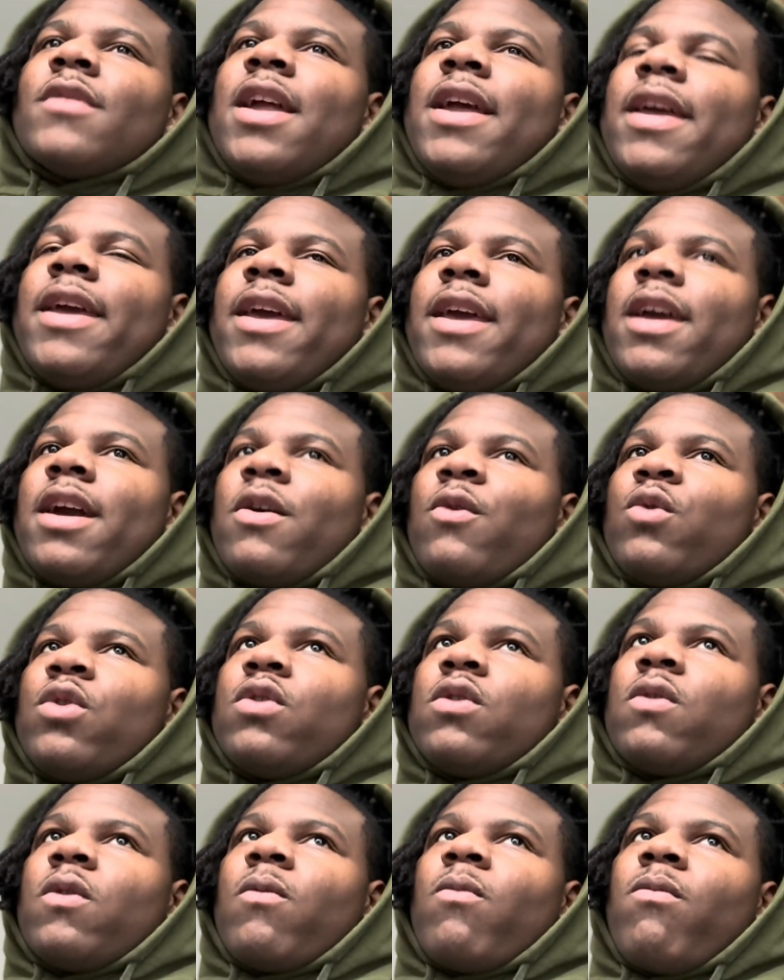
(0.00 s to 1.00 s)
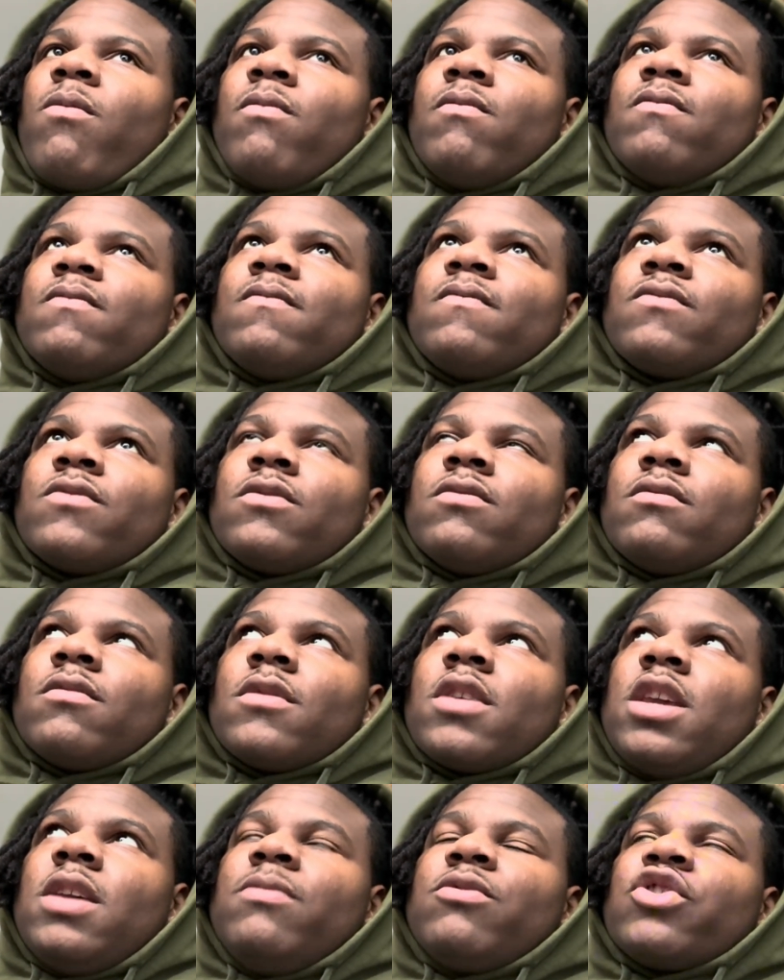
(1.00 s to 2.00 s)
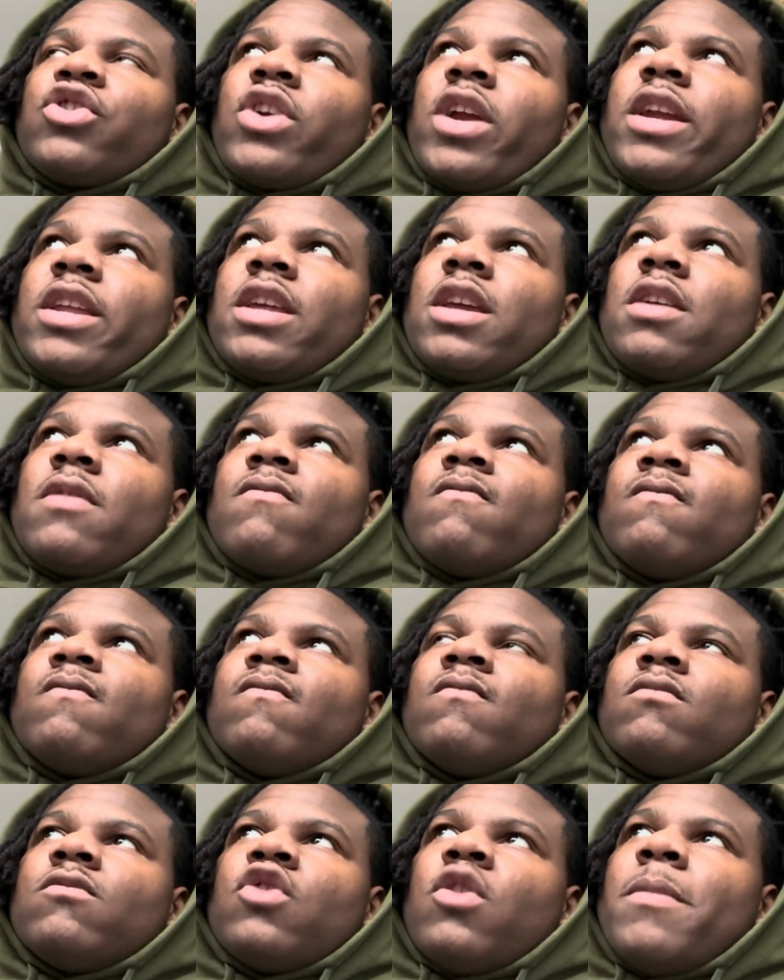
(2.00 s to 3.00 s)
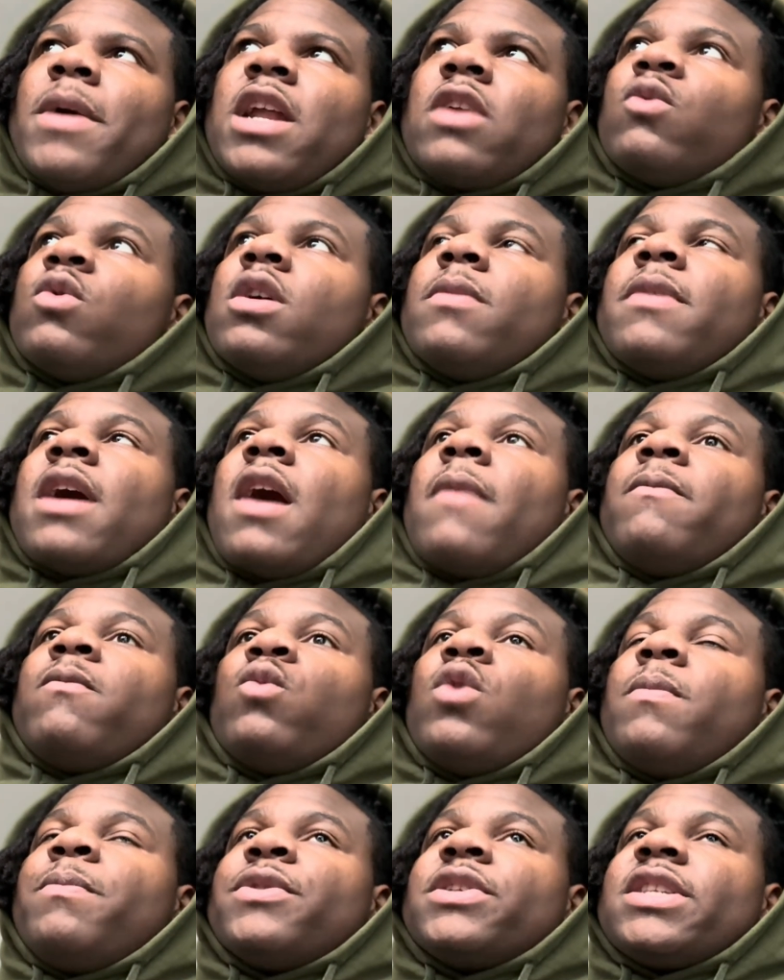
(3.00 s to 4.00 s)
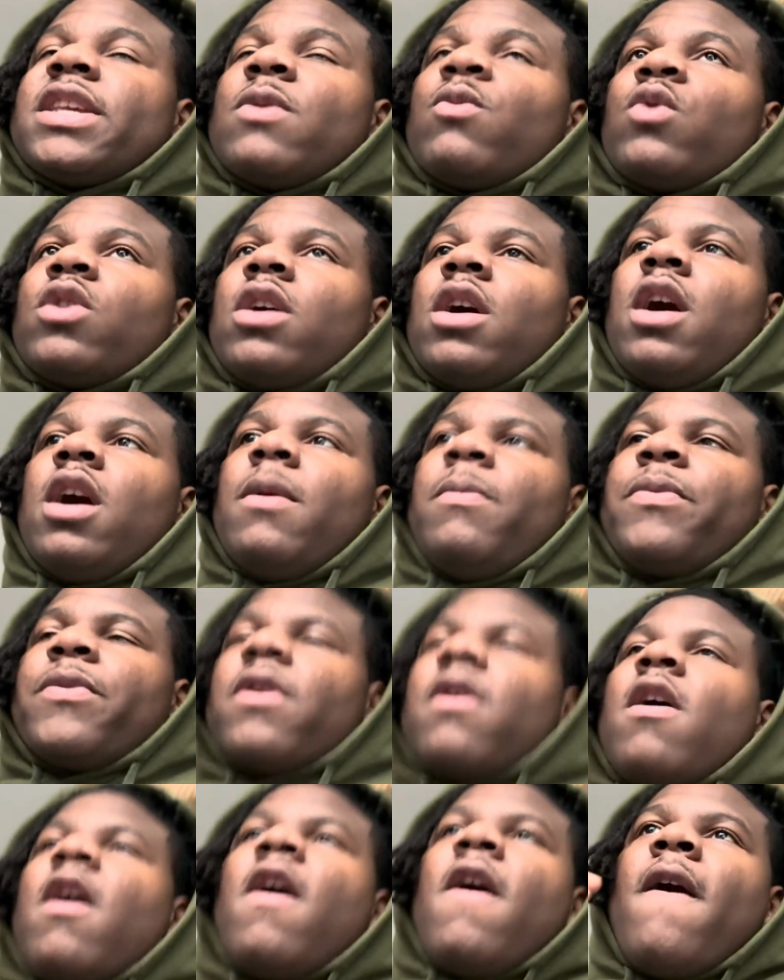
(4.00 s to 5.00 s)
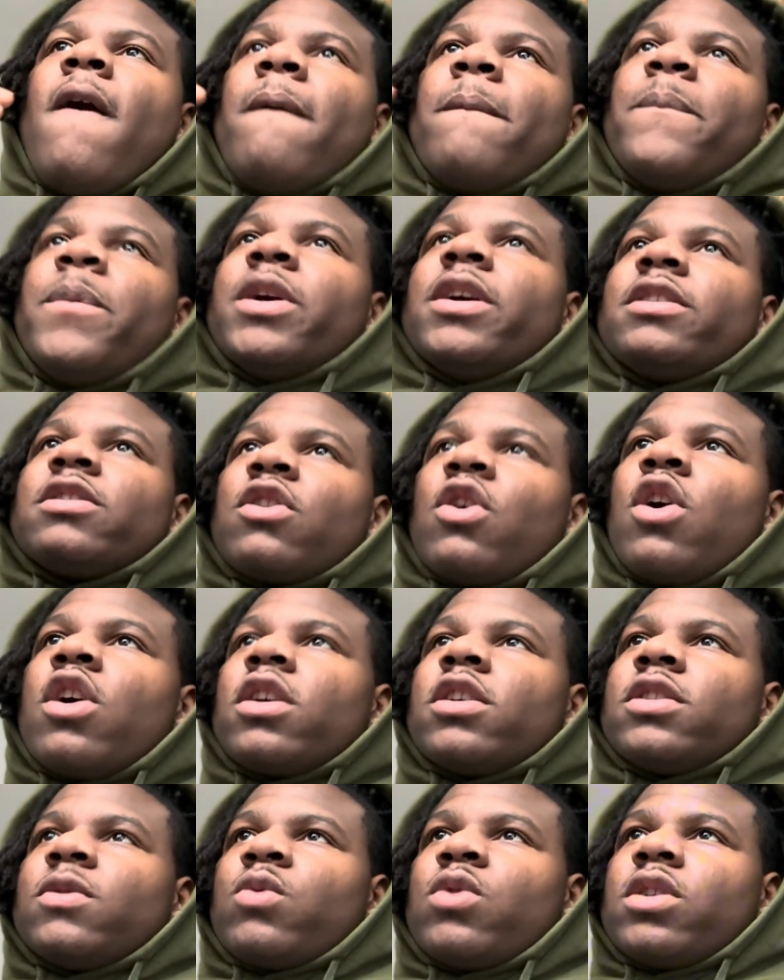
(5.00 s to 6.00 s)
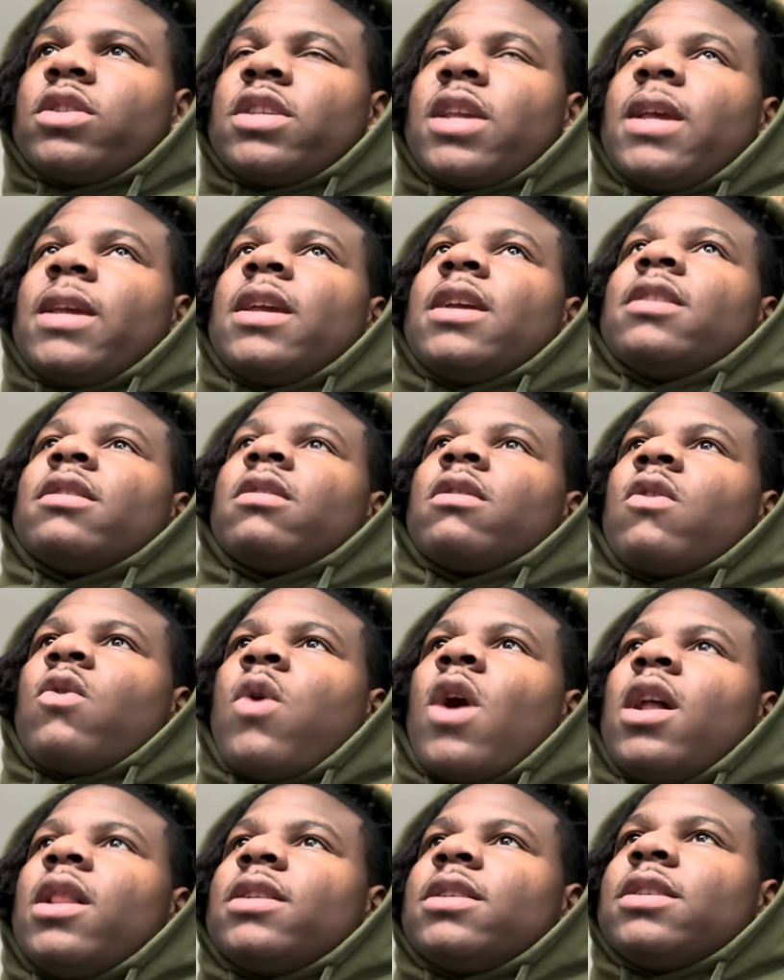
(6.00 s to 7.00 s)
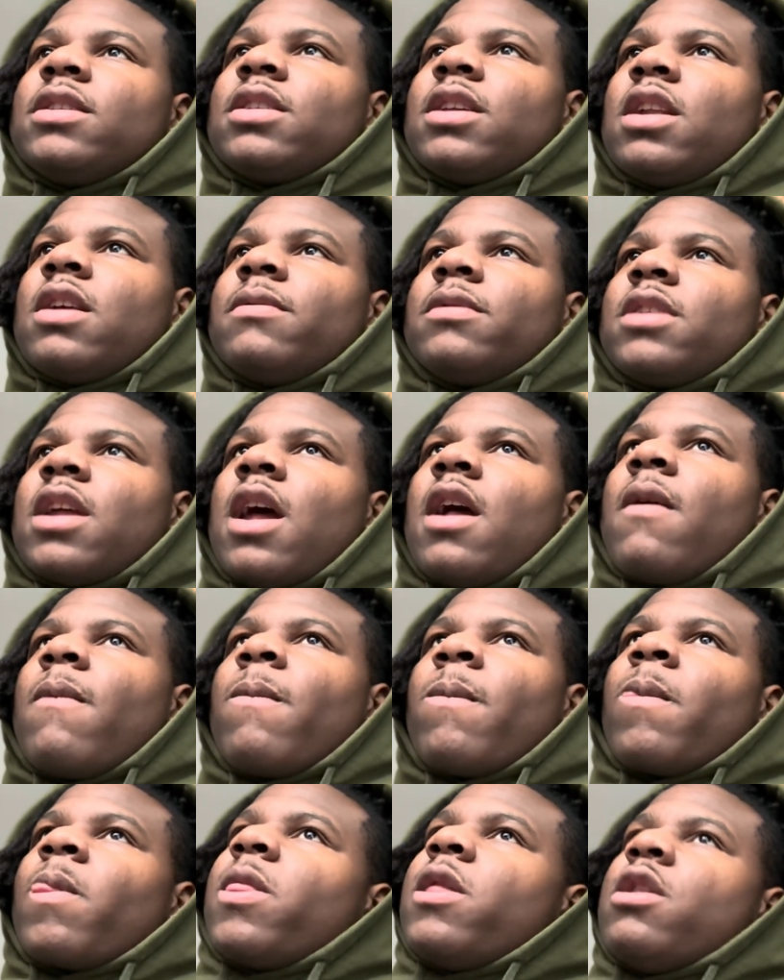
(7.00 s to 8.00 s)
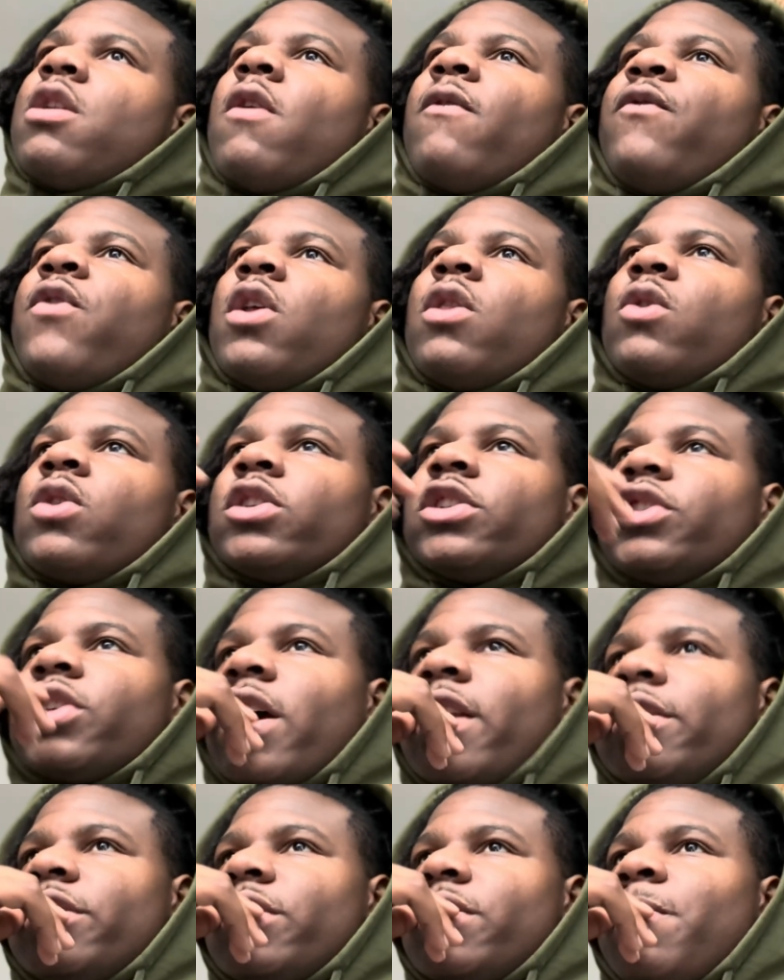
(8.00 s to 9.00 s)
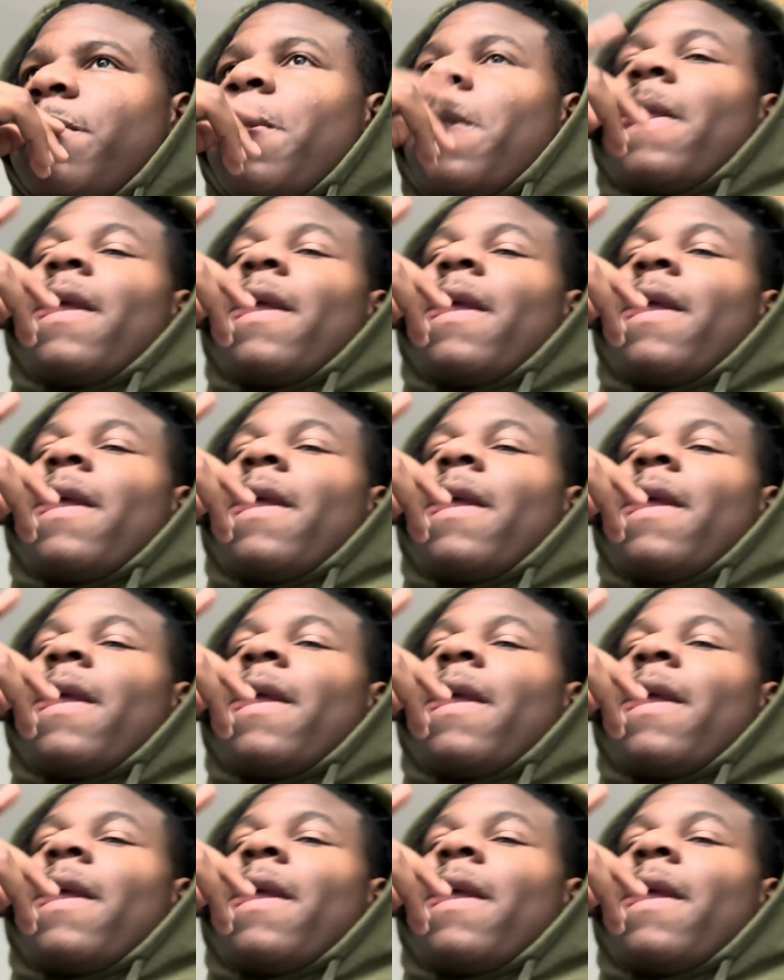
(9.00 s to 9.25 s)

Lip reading: And we'll keep trading no matter what percent we're up, but as long as we're taking quality setups that, you know, follow our strategy.